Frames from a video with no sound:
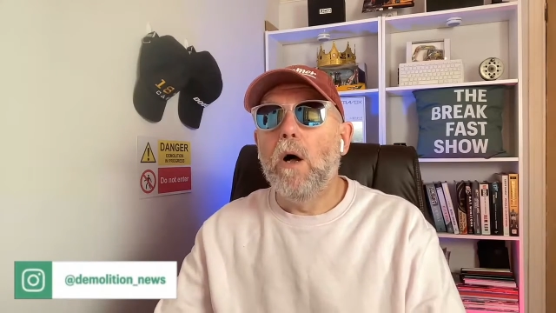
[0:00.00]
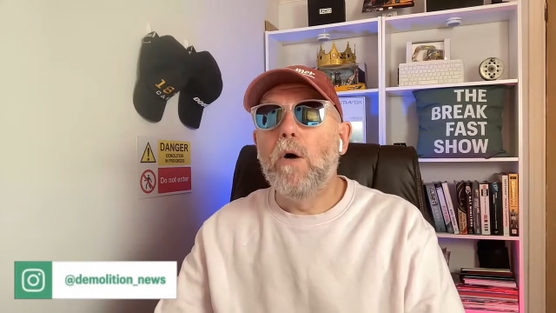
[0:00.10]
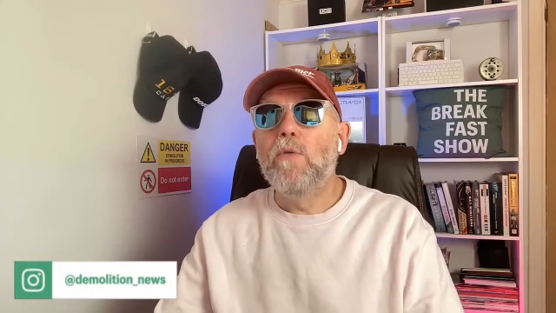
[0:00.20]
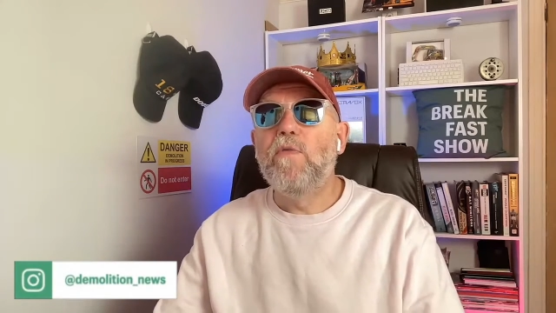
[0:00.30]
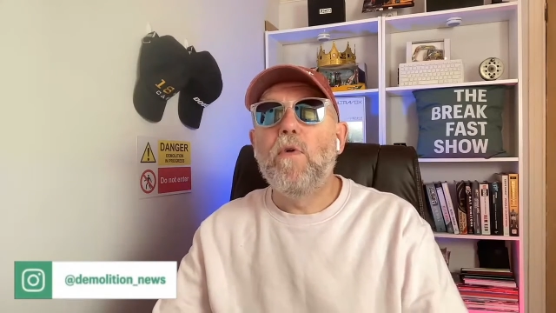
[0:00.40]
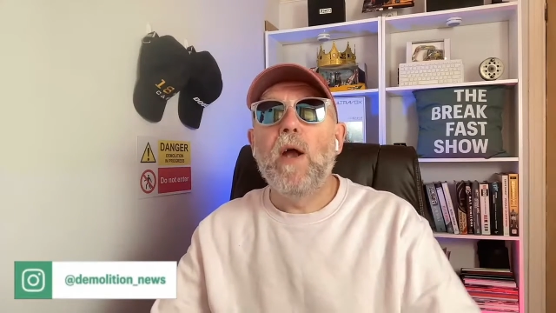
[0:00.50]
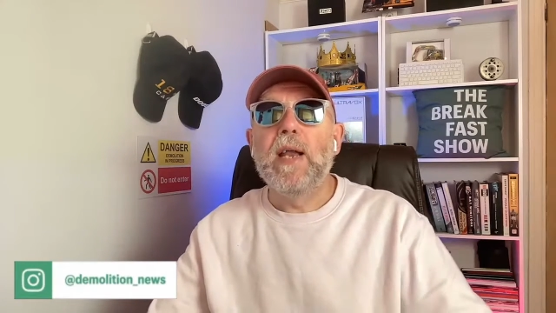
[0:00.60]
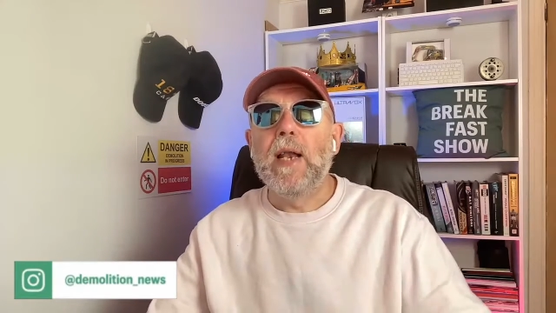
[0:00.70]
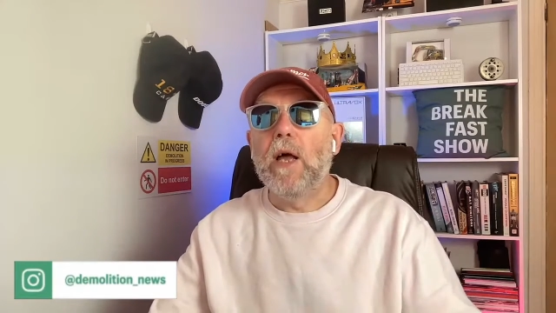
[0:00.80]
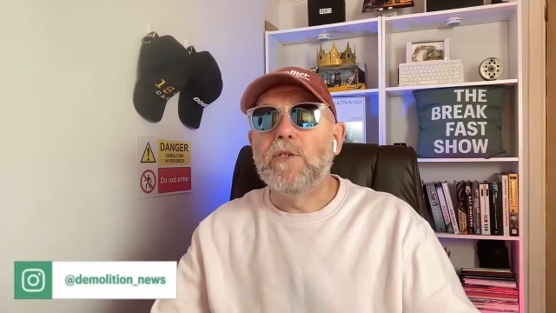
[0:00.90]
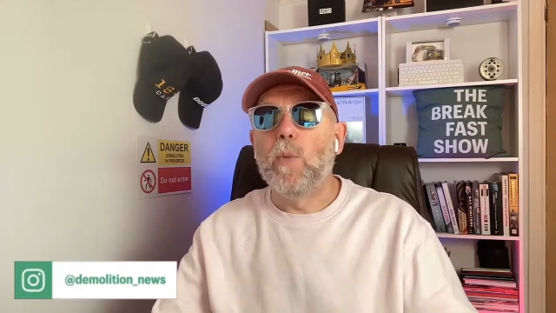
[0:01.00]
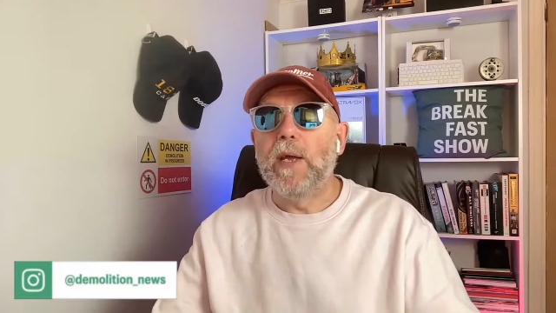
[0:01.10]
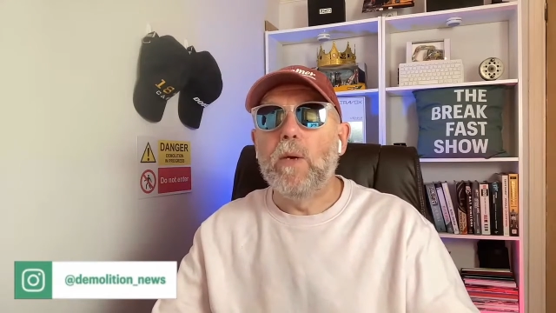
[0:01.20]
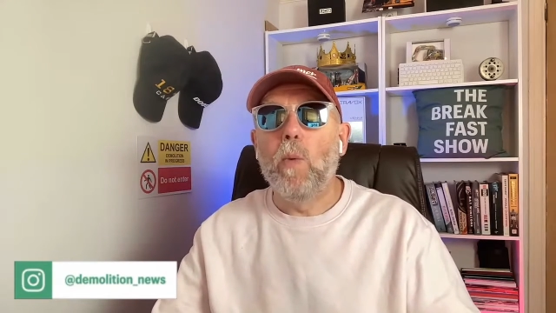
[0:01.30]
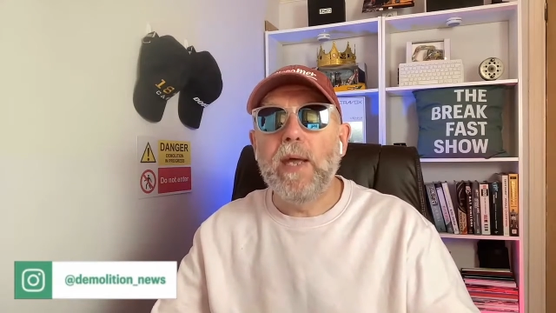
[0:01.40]
On Friday last
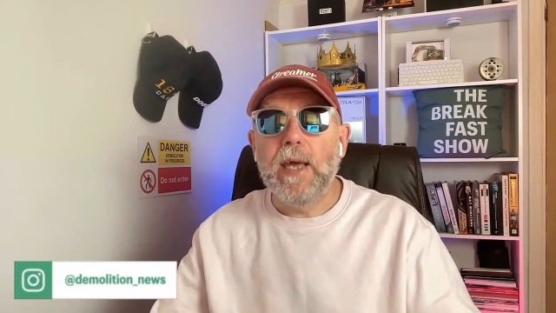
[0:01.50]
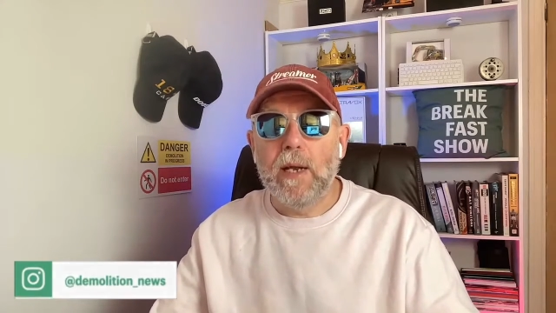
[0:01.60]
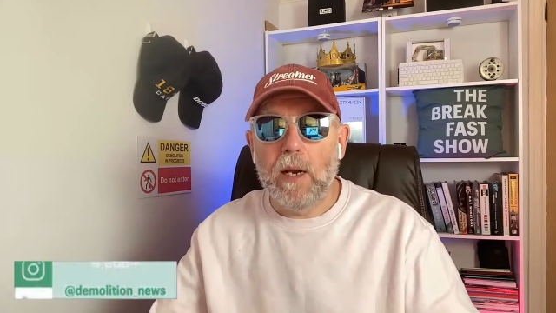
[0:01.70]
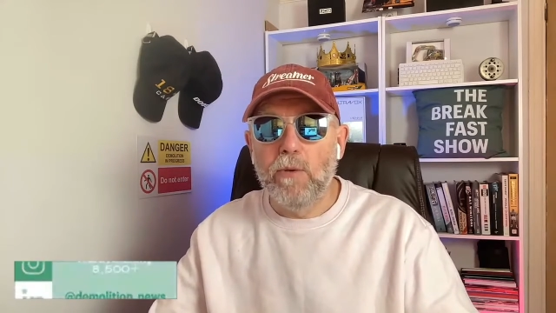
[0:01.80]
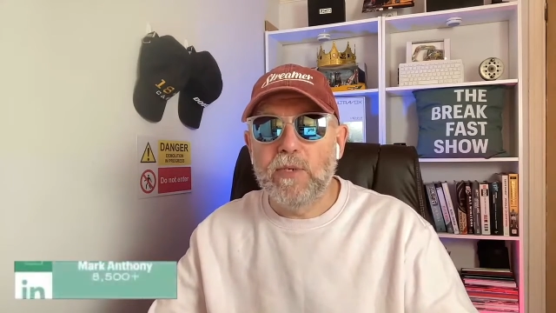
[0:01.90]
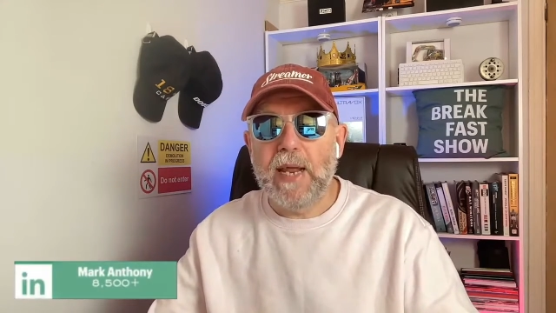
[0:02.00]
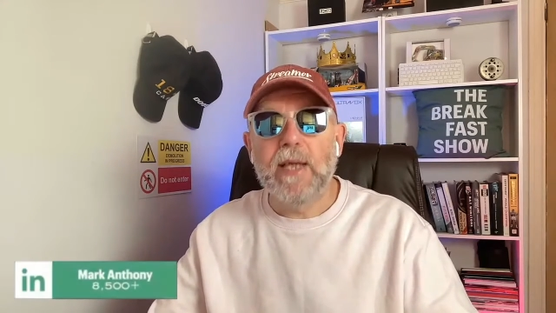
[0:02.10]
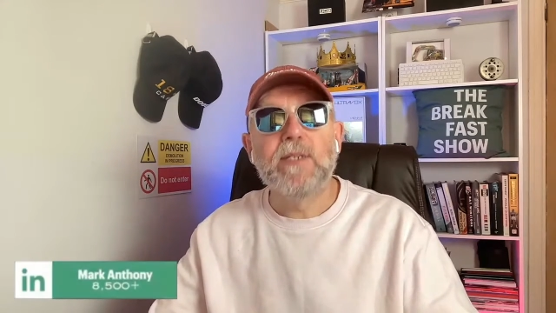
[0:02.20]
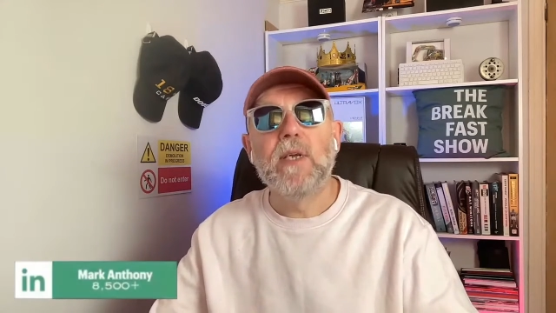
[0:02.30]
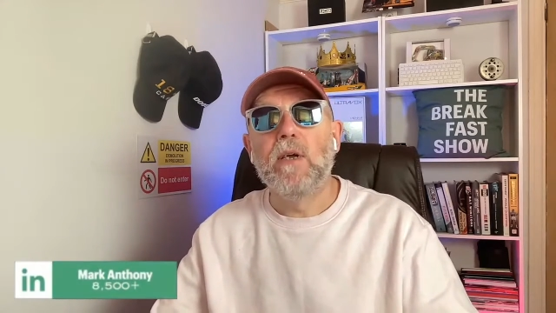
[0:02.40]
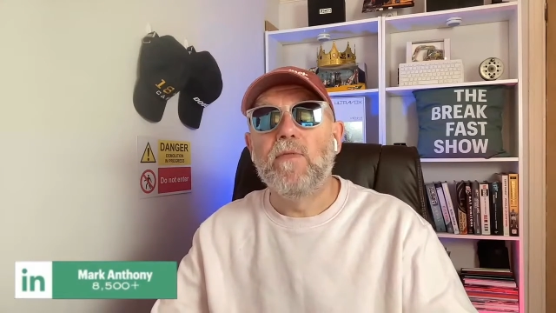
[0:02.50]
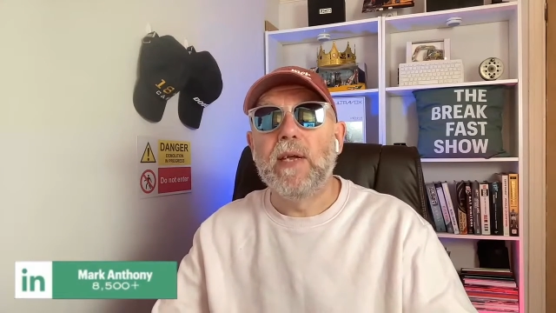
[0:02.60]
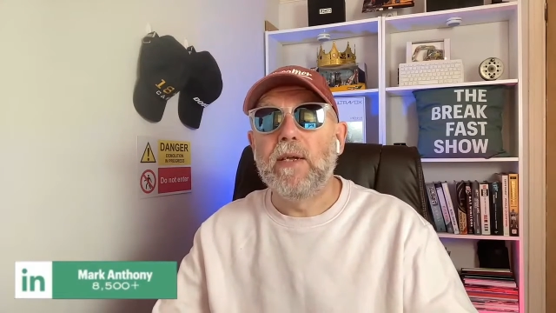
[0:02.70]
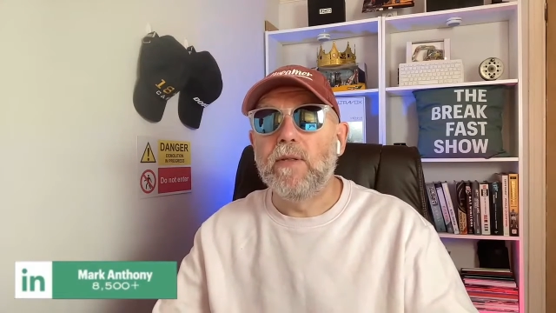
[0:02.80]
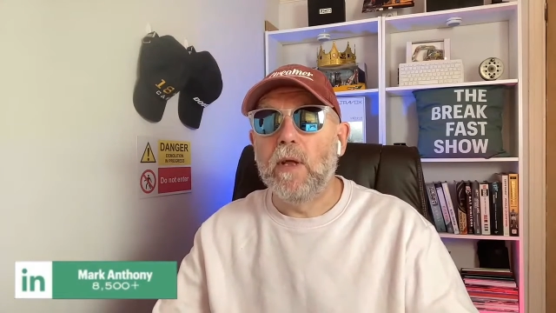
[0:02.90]
week, we closed our
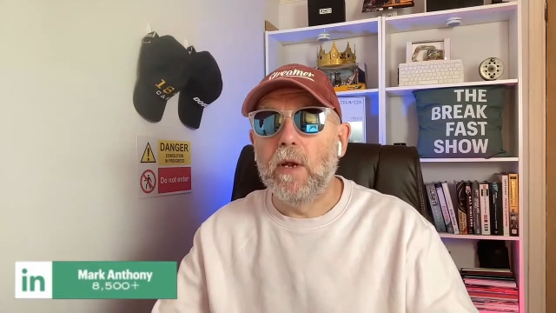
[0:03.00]
survey